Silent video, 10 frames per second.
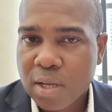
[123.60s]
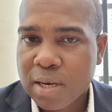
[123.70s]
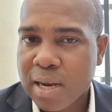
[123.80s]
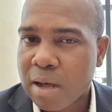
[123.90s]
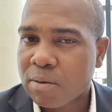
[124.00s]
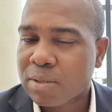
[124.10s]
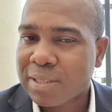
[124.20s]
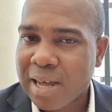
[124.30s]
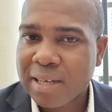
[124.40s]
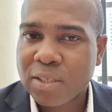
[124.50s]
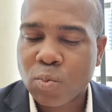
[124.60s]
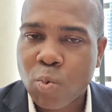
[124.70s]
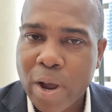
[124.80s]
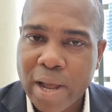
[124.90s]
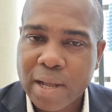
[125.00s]
Now, that is
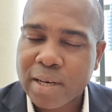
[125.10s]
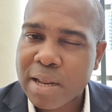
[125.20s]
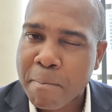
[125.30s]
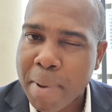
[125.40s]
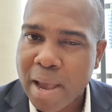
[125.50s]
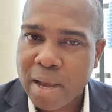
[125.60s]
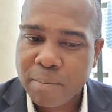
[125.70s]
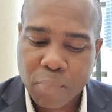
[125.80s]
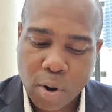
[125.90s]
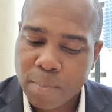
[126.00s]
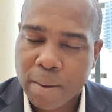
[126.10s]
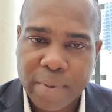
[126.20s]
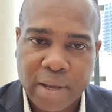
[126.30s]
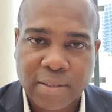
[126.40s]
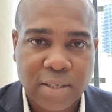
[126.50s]
where the main problem
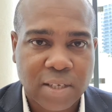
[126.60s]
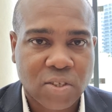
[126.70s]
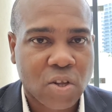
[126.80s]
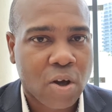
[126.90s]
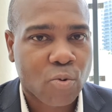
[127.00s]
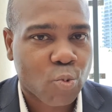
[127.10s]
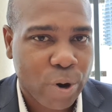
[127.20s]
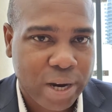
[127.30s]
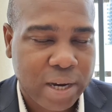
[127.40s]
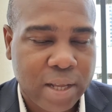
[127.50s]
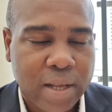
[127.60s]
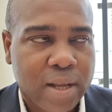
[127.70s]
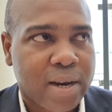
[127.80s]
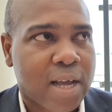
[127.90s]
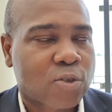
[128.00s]
is. It's not really,
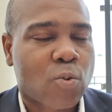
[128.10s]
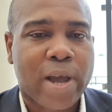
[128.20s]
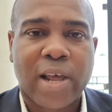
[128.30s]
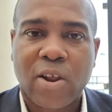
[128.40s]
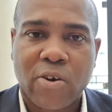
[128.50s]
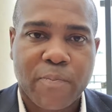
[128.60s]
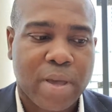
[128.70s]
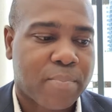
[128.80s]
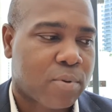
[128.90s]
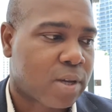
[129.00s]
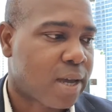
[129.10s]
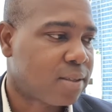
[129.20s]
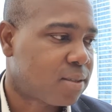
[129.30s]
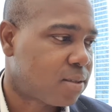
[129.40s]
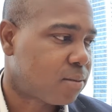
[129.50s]
that's why a lot of people get,
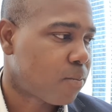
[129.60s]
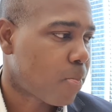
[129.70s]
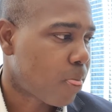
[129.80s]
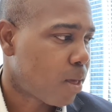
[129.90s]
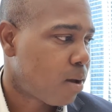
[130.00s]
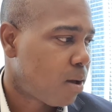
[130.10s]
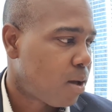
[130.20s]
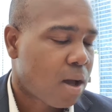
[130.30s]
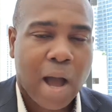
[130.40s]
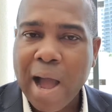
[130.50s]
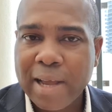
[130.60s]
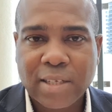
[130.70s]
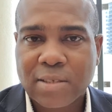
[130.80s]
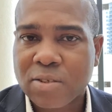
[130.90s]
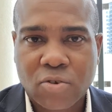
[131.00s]
I
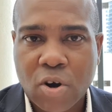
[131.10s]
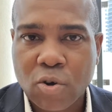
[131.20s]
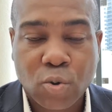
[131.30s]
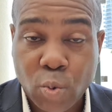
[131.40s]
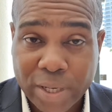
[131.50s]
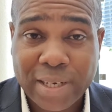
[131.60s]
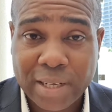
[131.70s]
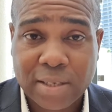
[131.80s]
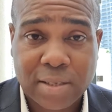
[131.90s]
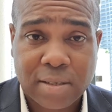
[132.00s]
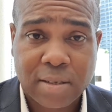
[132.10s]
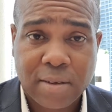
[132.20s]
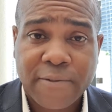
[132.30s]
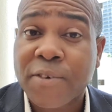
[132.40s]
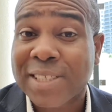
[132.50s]
struggled with this
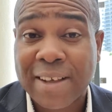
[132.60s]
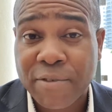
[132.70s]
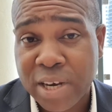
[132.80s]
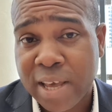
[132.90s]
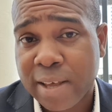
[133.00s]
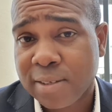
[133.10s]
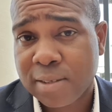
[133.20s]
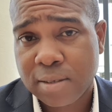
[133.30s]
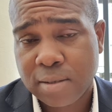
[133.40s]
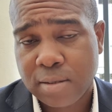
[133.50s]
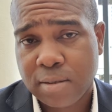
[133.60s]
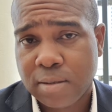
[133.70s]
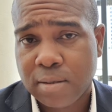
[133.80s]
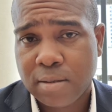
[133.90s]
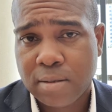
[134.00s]
for 7 years
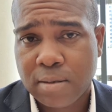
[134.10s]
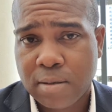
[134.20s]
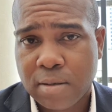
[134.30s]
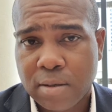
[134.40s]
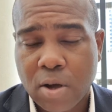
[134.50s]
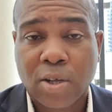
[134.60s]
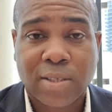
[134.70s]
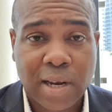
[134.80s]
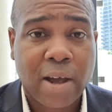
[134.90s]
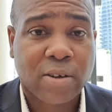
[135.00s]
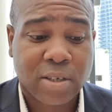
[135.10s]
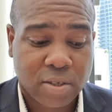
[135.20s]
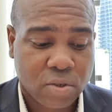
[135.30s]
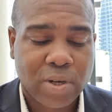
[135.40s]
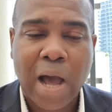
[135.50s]
until I
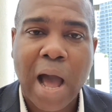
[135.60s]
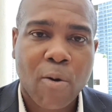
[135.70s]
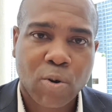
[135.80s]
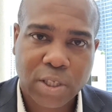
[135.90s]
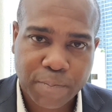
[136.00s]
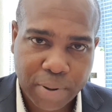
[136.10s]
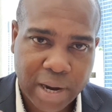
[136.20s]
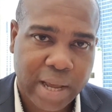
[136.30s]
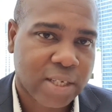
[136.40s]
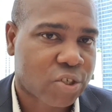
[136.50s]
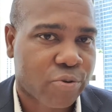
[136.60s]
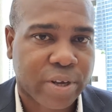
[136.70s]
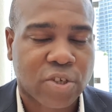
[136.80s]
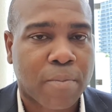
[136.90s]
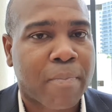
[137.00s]
understood that I was playing
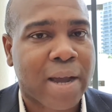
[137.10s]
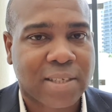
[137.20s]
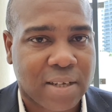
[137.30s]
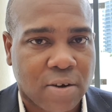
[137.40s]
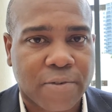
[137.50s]
tricks on myself.